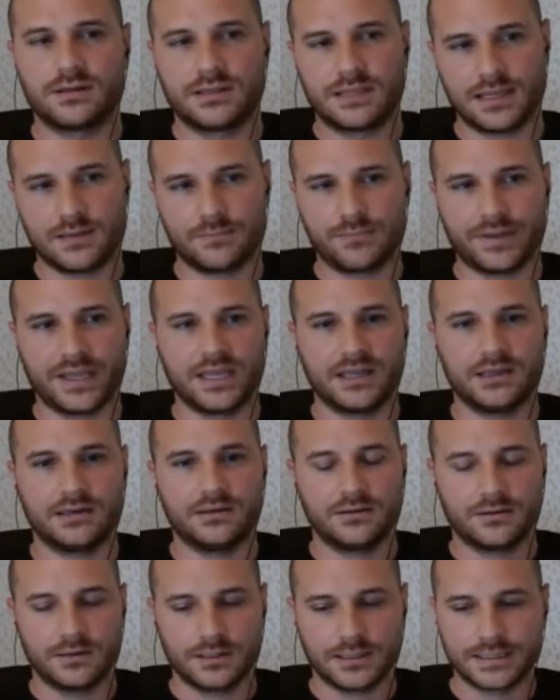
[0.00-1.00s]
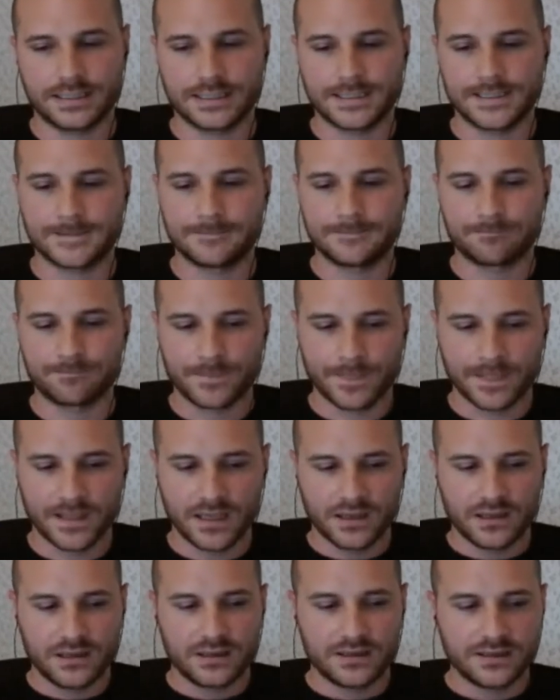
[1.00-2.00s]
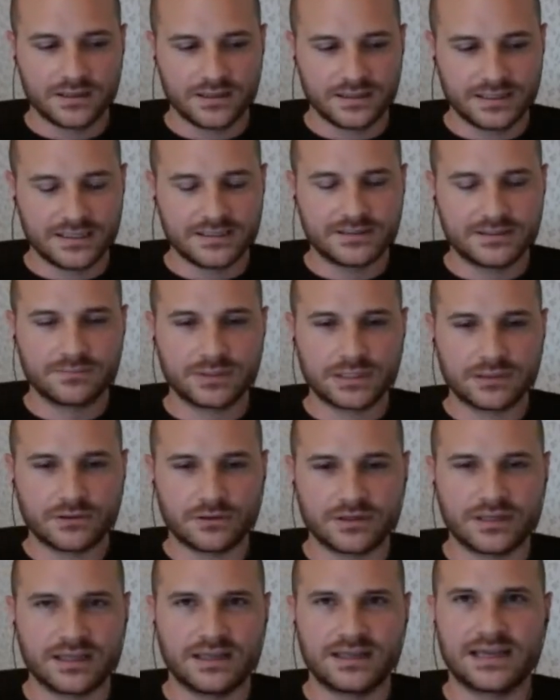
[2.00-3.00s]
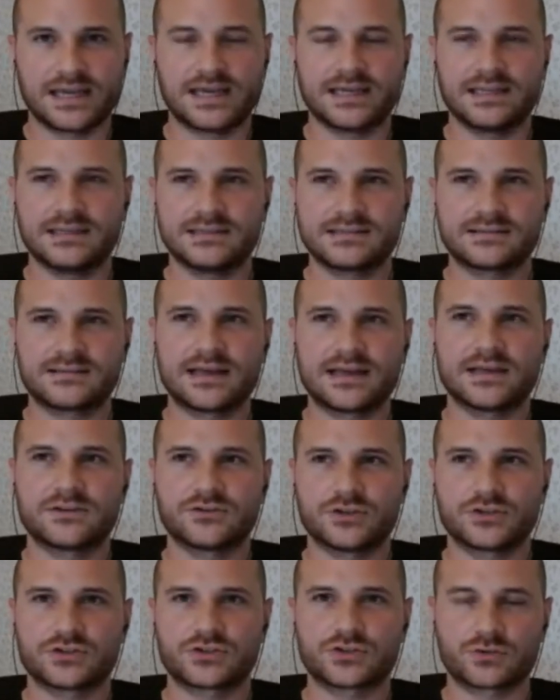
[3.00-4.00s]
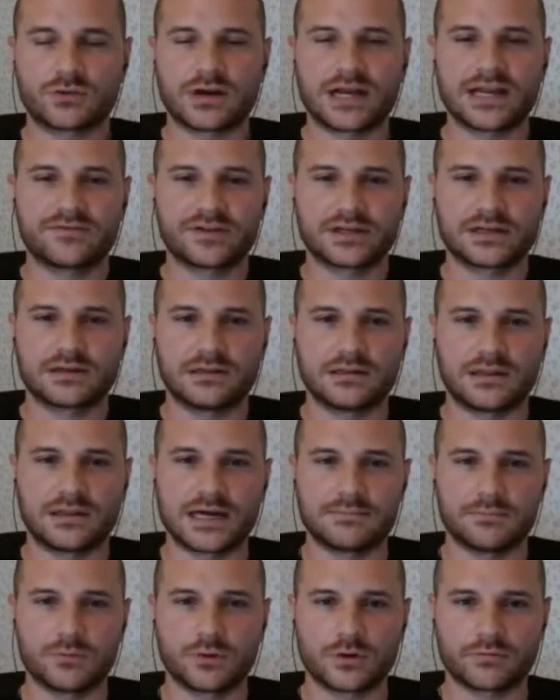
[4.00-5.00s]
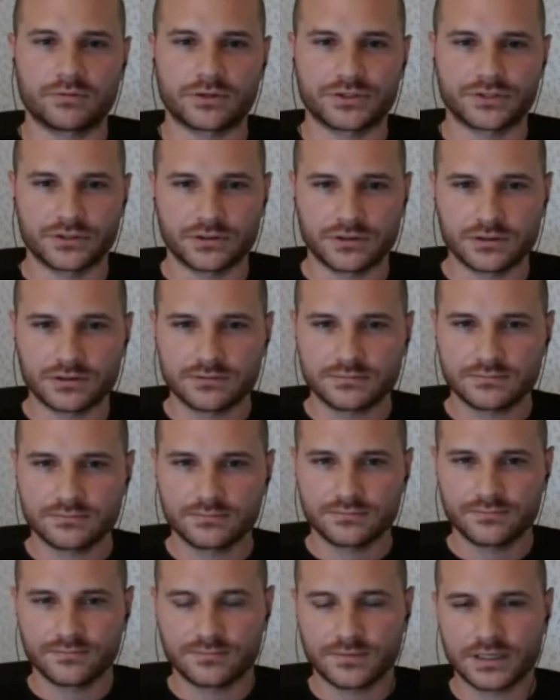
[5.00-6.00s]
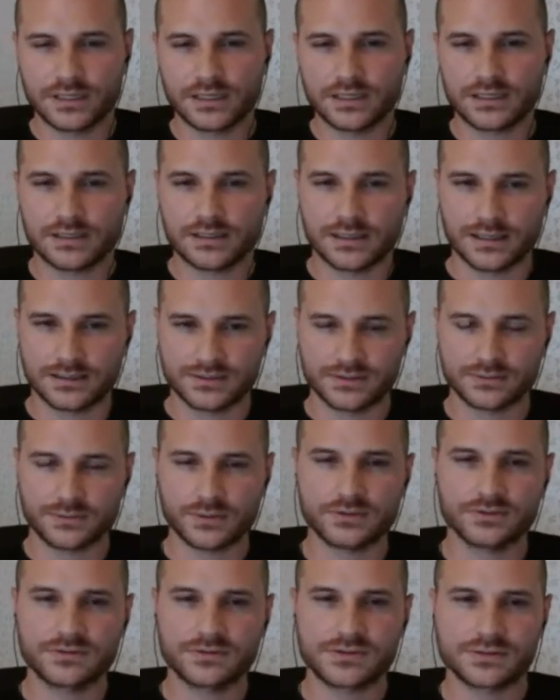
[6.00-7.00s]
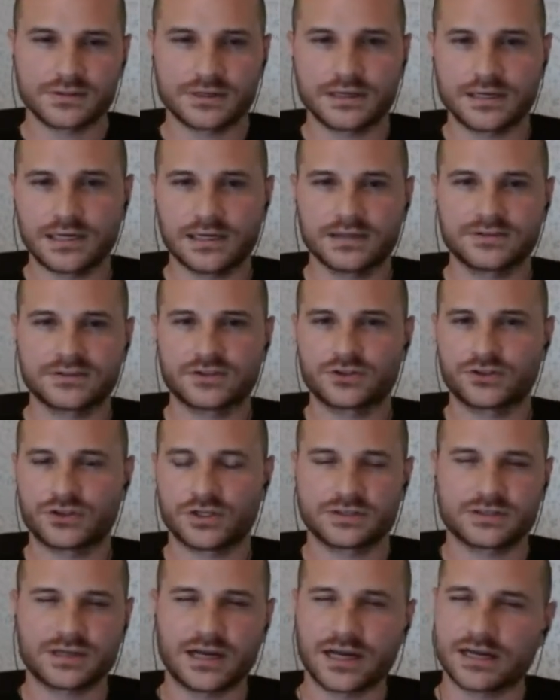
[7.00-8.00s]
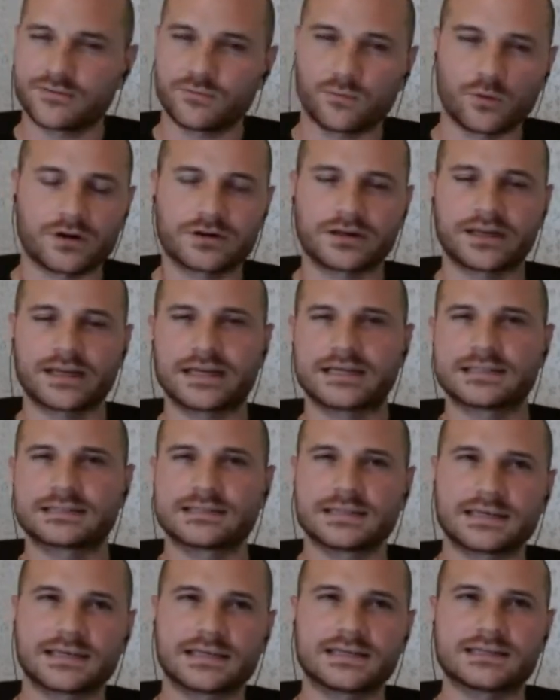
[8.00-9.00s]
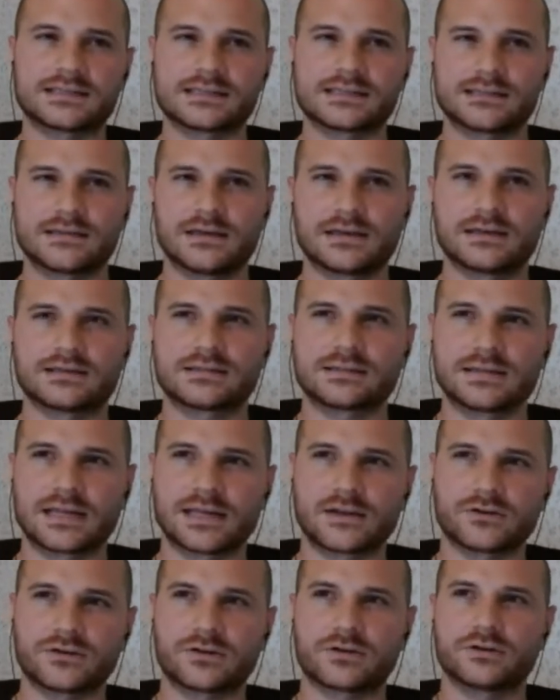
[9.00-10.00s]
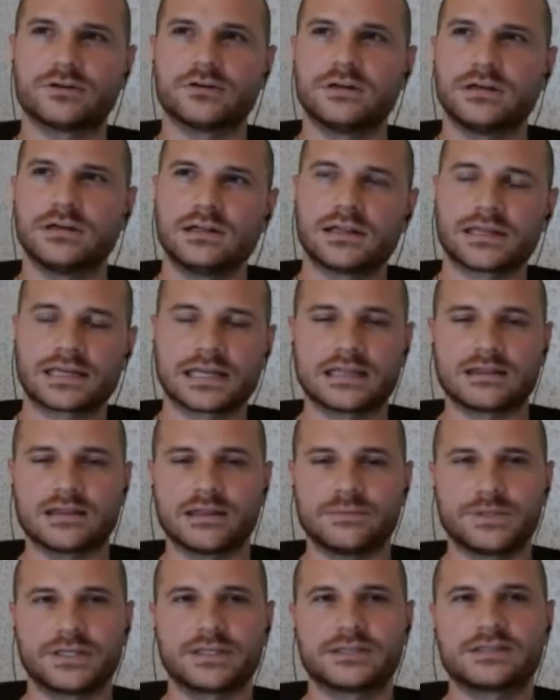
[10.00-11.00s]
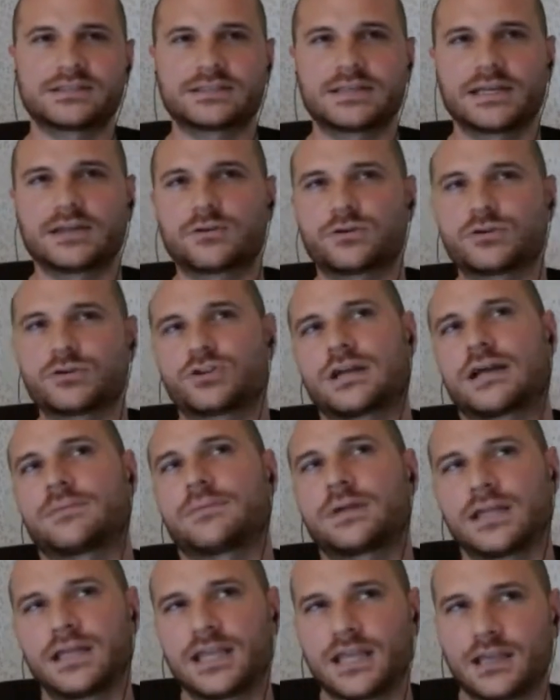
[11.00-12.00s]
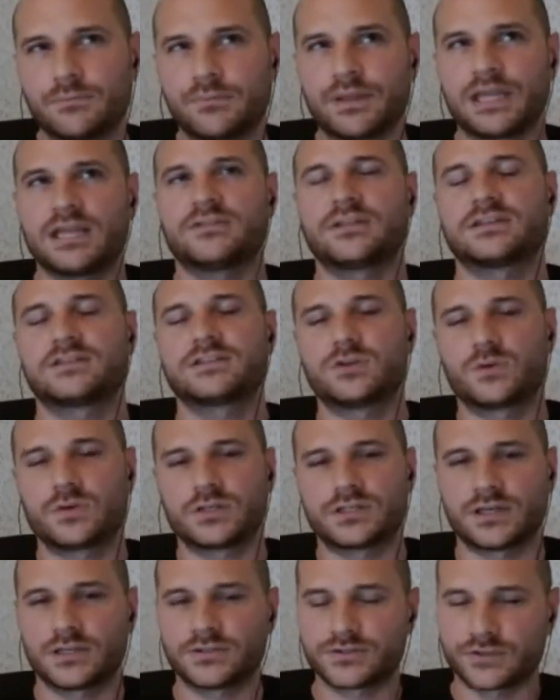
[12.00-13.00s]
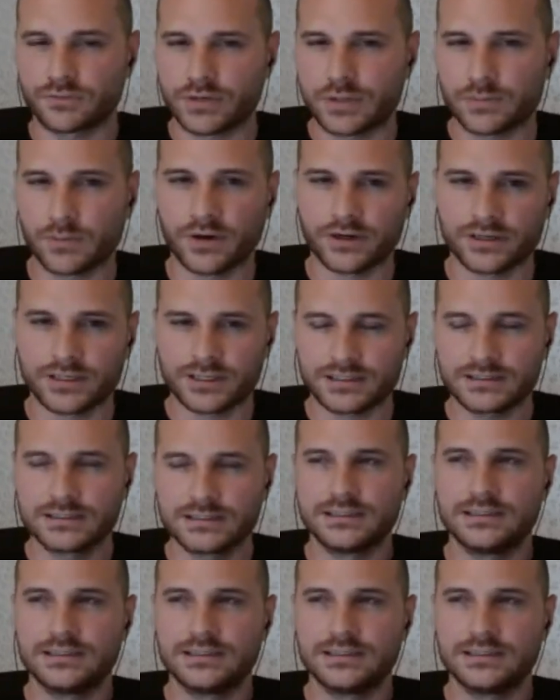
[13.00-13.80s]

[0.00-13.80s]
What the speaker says: campaign, you need to be looking at, is that just driving a lot more return customers? Is it just kind of working as like a standard, like a limited standard shopping campaign that's doing tons of remarketing?